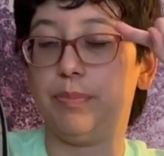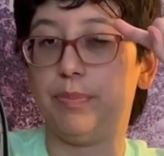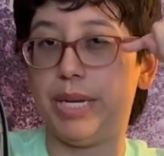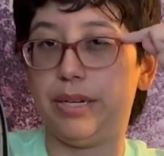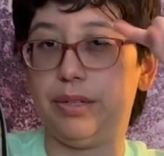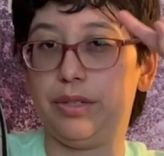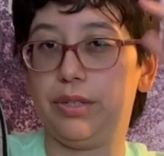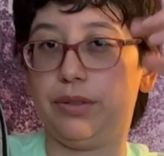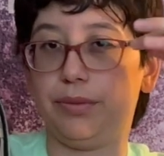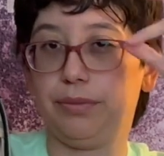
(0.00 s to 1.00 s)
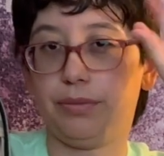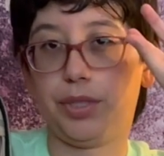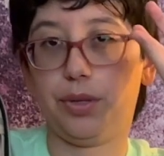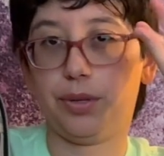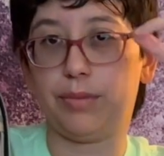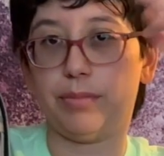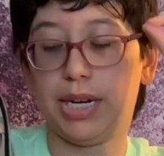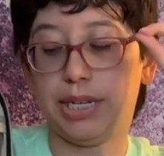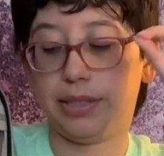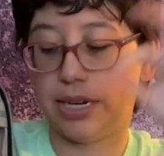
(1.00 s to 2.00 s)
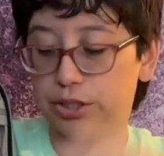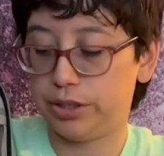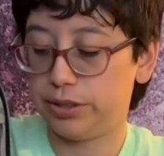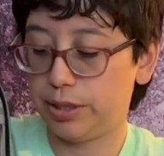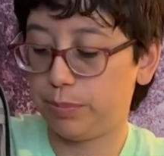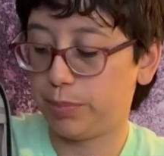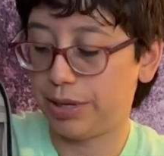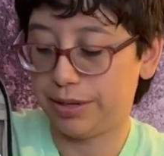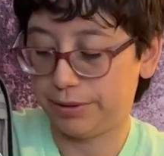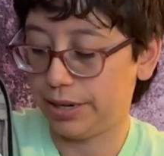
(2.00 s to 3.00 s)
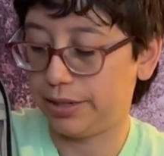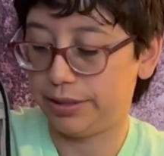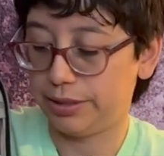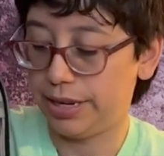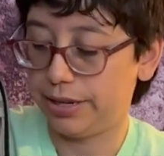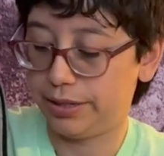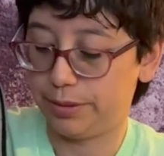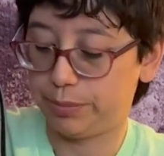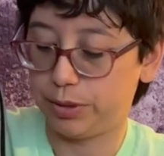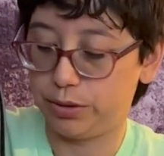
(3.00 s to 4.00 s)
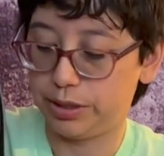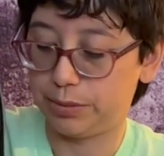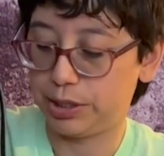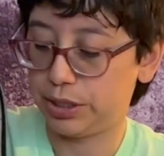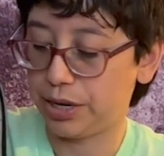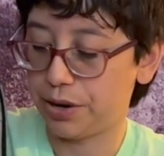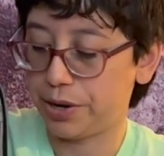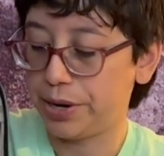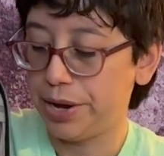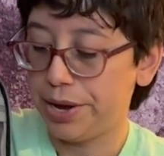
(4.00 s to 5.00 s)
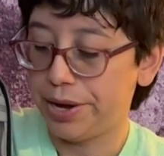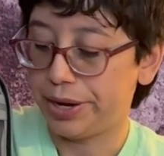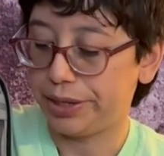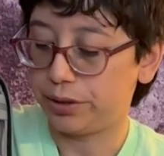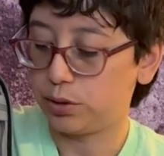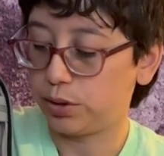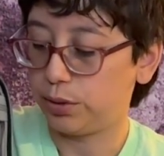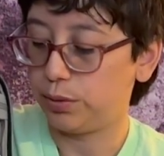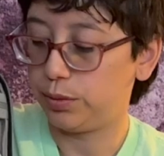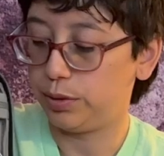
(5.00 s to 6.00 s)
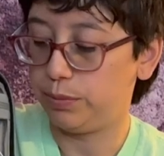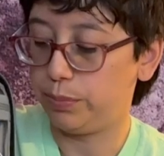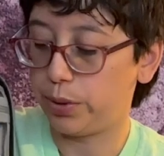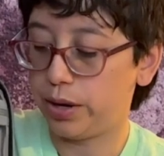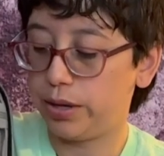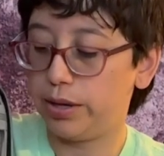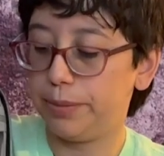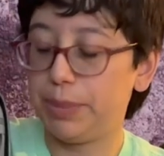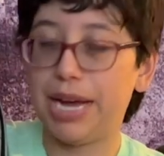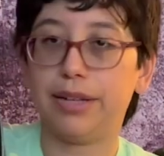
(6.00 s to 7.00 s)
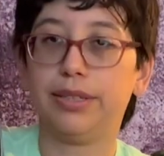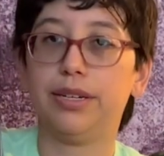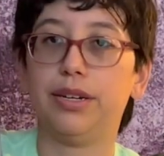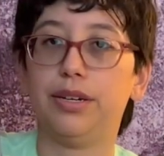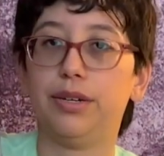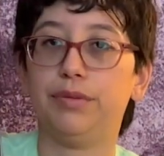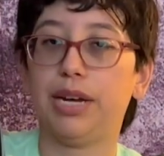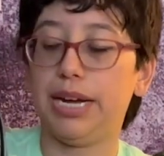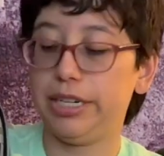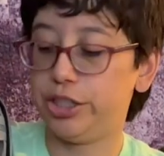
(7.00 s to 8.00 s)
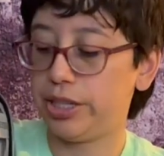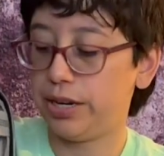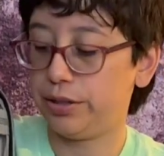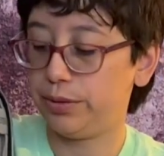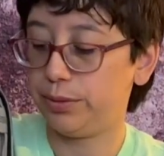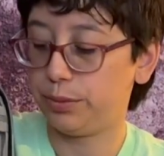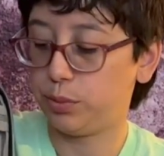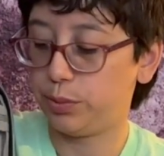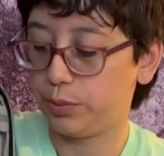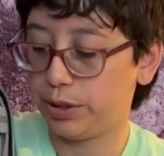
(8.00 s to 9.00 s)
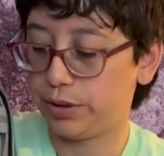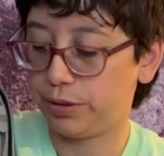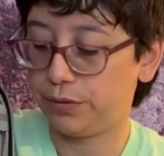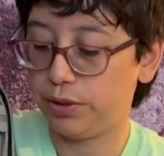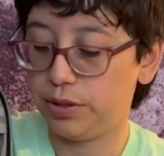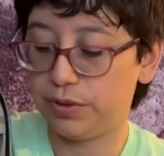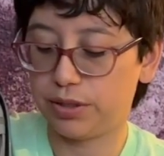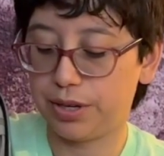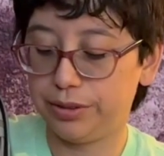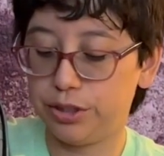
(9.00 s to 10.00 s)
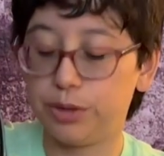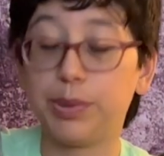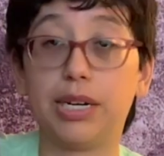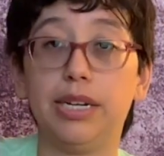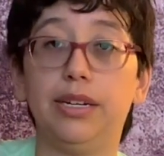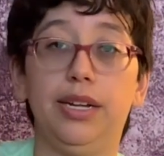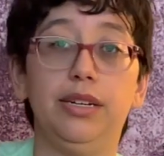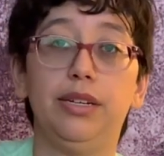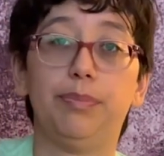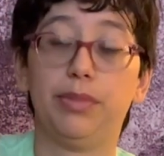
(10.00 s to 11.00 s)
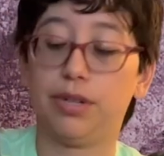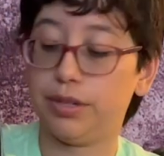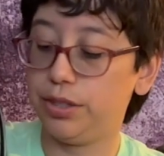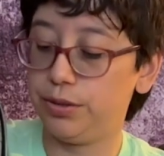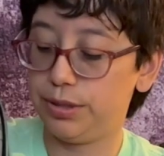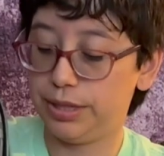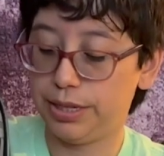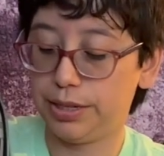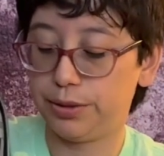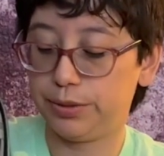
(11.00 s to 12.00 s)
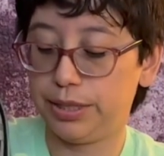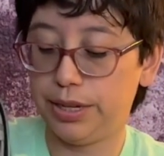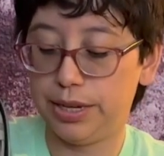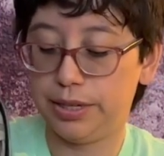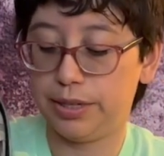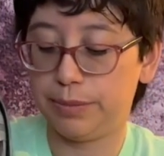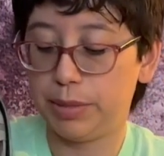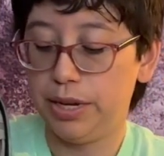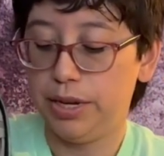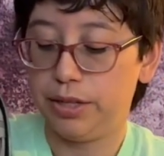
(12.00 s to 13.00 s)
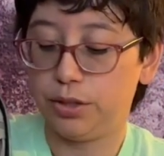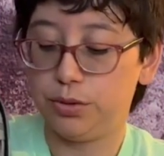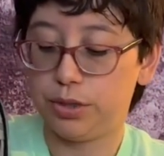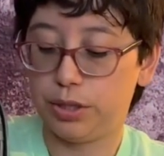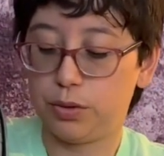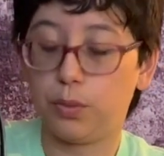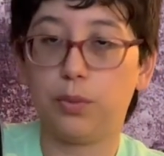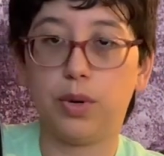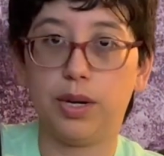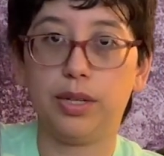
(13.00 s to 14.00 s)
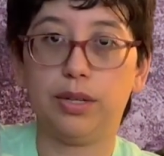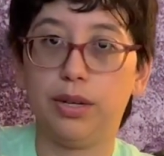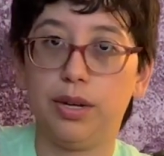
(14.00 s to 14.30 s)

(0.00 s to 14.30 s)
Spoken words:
bend your eyelashes up, but I didn't end up using the mascara. I also brought a palette of eyeshadow with a few different colors, but I ended up not using it. I only ended up using one